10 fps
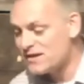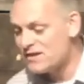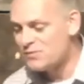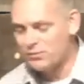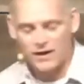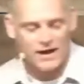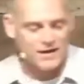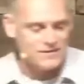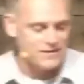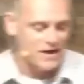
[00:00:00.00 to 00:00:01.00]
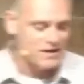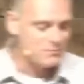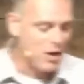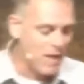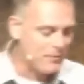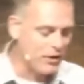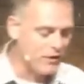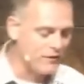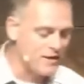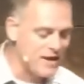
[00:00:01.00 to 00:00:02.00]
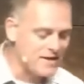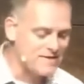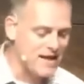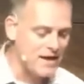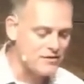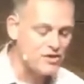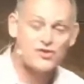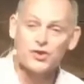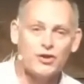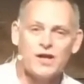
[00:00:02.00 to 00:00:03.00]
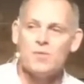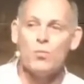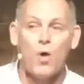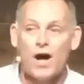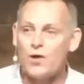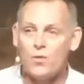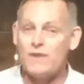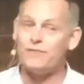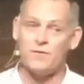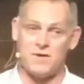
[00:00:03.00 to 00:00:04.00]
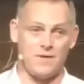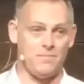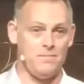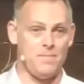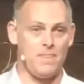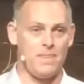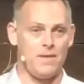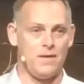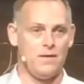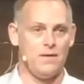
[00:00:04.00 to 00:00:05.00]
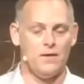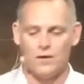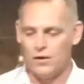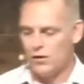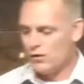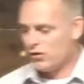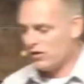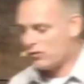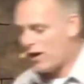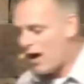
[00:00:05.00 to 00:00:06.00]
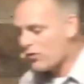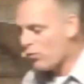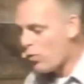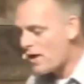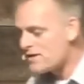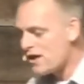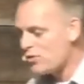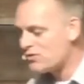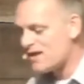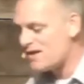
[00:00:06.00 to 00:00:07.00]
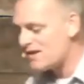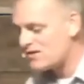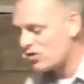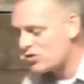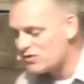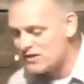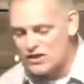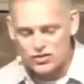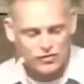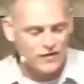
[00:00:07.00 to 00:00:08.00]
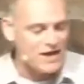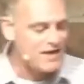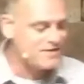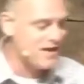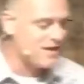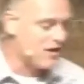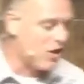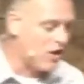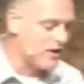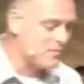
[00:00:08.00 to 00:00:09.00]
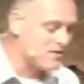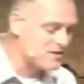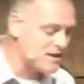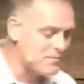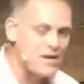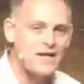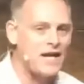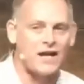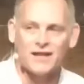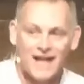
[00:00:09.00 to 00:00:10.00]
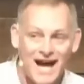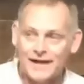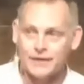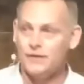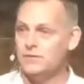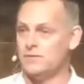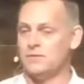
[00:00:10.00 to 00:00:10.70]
his praise and he's popular, the next day desert him and walk away from him. The crowd, the one day who says he's a good teacher, the next day they call him a demon and a liar.